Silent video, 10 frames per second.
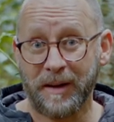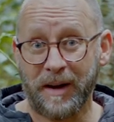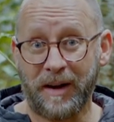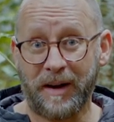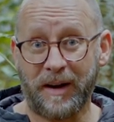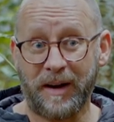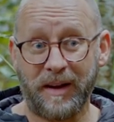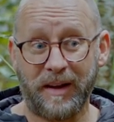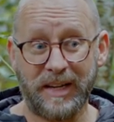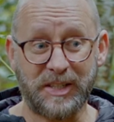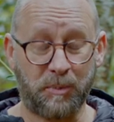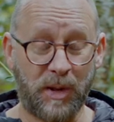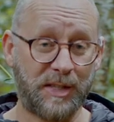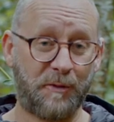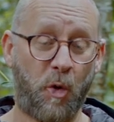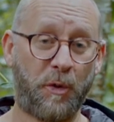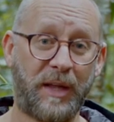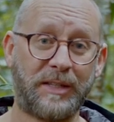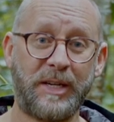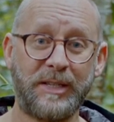It's a place of
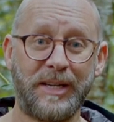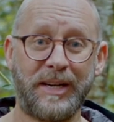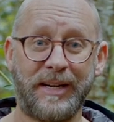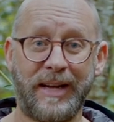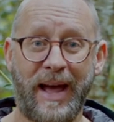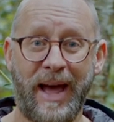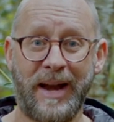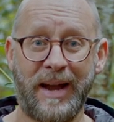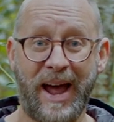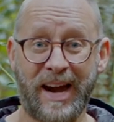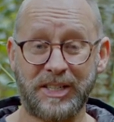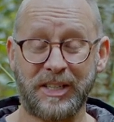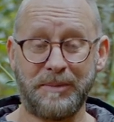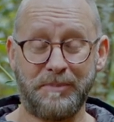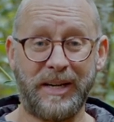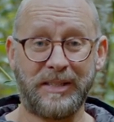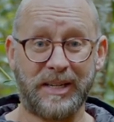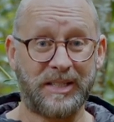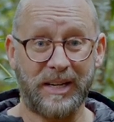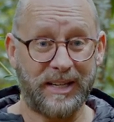authenticity, and it actually means
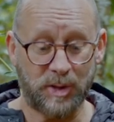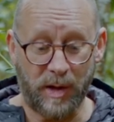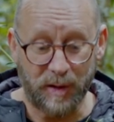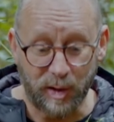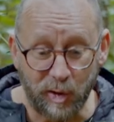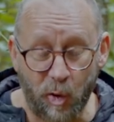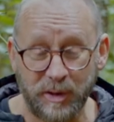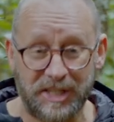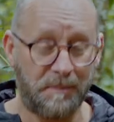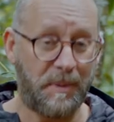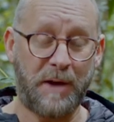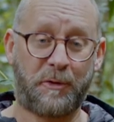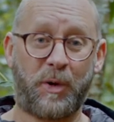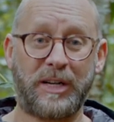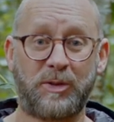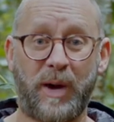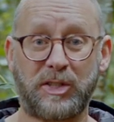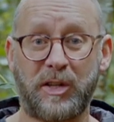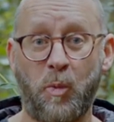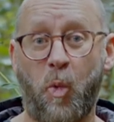it's like the launching pad for us to
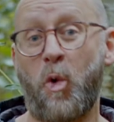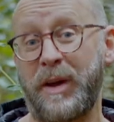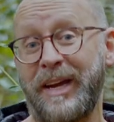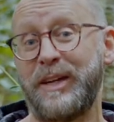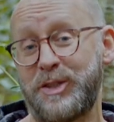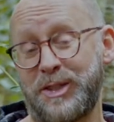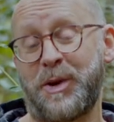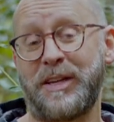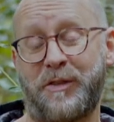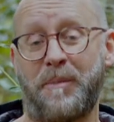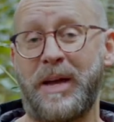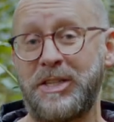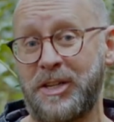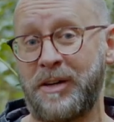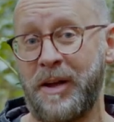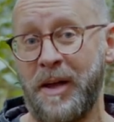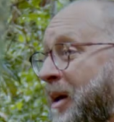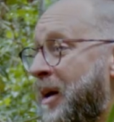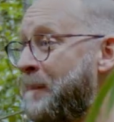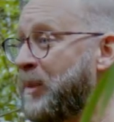actually walk into transformation,
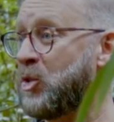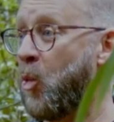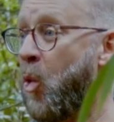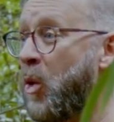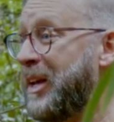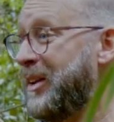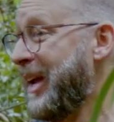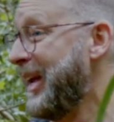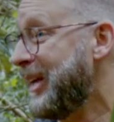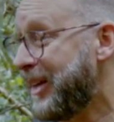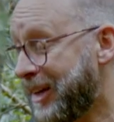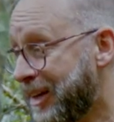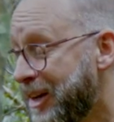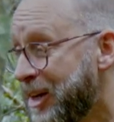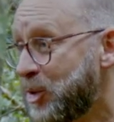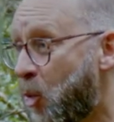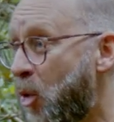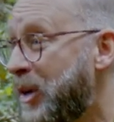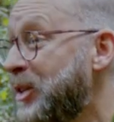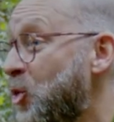to walk into healing, to
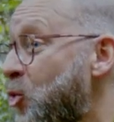walk into